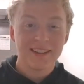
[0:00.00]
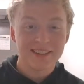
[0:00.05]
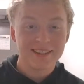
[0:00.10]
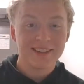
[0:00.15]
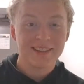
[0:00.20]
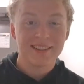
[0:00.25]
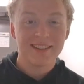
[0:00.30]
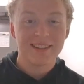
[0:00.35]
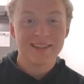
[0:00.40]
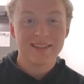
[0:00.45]
this
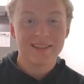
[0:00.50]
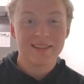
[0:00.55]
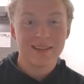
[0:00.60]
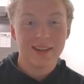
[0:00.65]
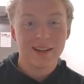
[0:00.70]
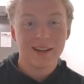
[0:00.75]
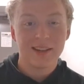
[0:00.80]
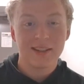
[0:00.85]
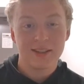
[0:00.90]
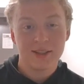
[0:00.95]
is
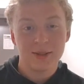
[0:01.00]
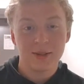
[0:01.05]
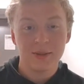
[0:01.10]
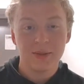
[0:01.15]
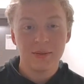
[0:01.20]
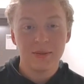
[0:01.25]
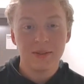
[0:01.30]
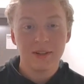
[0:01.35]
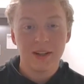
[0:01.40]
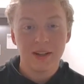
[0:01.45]
day
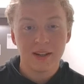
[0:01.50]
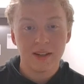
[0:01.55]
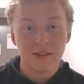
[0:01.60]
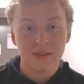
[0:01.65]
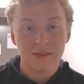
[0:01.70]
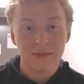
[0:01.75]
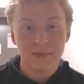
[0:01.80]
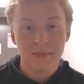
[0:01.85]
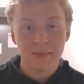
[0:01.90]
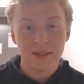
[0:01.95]
two
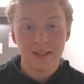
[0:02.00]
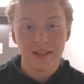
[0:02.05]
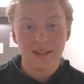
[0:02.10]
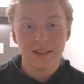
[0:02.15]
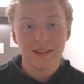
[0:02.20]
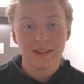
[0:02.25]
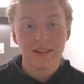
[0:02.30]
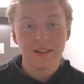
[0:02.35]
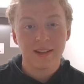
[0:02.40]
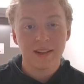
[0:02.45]
of
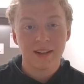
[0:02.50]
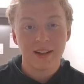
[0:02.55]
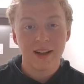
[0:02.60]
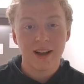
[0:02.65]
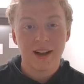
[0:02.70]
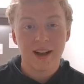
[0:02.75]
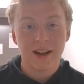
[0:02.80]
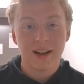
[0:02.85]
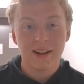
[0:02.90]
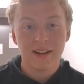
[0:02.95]
me
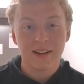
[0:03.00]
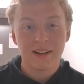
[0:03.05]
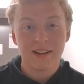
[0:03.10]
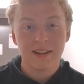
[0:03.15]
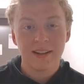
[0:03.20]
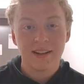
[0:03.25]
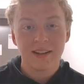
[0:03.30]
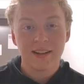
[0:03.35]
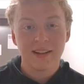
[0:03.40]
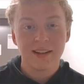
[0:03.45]

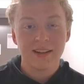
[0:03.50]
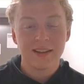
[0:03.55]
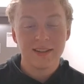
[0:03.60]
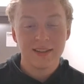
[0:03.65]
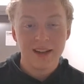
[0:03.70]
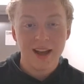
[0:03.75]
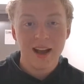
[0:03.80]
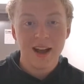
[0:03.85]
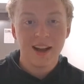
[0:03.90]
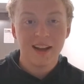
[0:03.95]

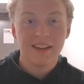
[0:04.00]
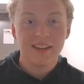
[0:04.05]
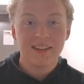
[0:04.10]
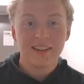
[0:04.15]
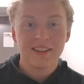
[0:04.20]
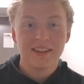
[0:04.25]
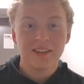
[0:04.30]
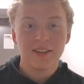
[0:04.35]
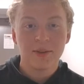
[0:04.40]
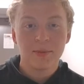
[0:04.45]
not
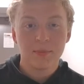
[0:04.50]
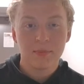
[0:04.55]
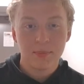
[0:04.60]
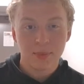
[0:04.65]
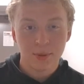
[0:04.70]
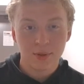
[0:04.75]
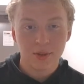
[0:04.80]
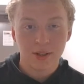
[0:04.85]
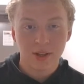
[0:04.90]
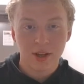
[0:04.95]

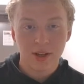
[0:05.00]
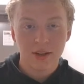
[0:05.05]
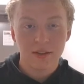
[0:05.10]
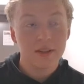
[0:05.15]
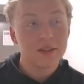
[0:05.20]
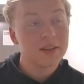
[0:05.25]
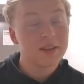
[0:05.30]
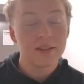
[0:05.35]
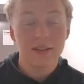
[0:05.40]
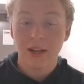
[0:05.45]
putting off.
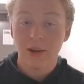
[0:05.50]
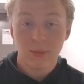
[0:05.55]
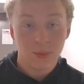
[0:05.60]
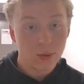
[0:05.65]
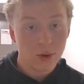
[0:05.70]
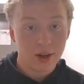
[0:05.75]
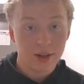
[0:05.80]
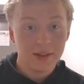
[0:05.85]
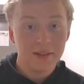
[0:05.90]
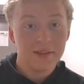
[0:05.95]
This is day
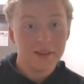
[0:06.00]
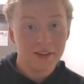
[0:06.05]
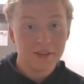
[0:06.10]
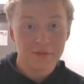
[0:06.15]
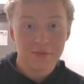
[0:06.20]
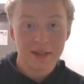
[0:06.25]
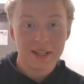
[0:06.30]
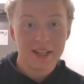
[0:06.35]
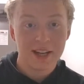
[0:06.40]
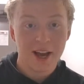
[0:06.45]
one
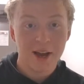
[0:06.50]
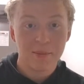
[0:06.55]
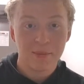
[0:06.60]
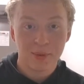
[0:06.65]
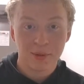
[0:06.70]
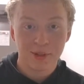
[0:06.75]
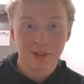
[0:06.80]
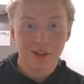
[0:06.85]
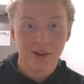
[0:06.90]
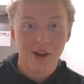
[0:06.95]
of me
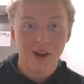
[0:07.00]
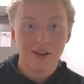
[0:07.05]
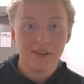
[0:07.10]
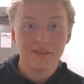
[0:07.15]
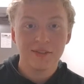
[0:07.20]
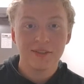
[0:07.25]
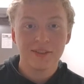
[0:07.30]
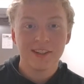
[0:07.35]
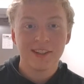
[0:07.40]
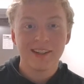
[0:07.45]
not putting
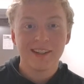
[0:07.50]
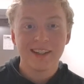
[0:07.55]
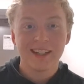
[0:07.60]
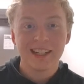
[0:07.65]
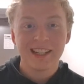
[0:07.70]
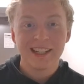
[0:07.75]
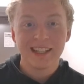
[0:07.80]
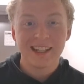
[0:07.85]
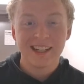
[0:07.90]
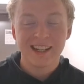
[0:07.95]
off
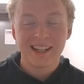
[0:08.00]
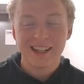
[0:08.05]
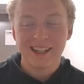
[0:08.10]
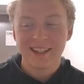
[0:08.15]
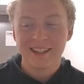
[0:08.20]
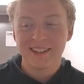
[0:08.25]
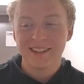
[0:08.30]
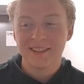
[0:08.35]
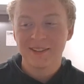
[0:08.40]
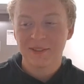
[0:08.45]

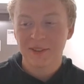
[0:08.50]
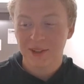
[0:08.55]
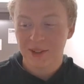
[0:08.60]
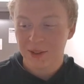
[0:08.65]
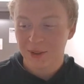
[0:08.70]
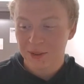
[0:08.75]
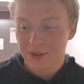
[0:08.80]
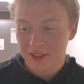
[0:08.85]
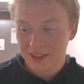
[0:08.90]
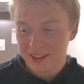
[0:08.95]

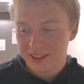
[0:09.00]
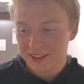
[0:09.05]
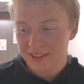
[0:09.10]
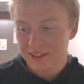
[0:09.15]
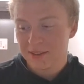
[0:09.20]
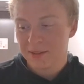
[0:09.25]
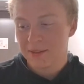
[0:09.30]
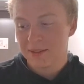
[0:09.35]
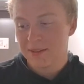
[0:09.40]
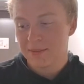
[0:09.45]
recording
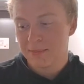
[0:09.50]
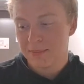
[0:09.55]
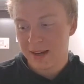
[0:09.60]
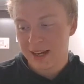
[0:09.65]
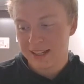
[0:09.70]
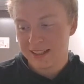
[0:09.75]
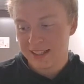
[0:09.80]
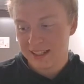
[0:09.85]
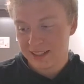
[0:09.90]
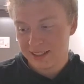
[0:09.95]

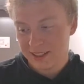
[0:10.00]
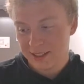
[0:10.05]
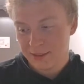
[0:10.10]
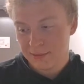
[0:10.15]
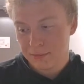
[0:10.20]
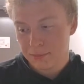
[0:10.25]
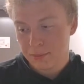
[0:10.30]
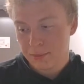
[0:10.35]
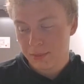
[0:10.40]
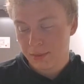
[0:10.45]
bi-daily.